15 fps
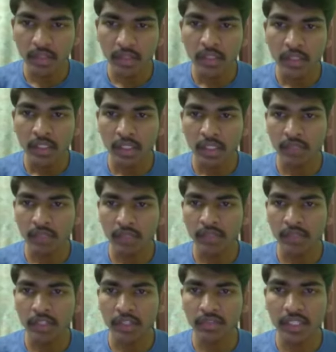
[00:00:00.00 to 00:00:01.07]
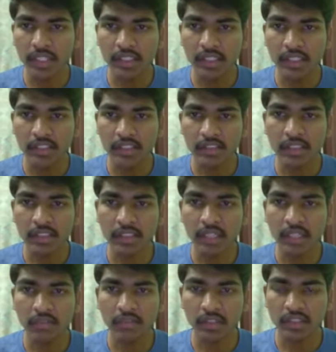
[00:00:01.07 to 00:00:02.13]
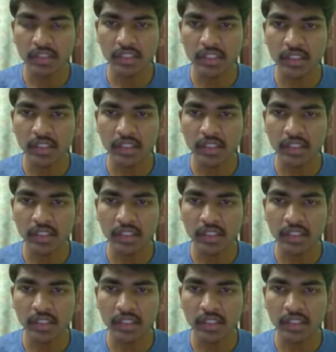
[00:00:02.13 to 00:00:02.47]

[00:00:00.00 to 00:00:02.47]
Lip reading: Then we are defining the signal function.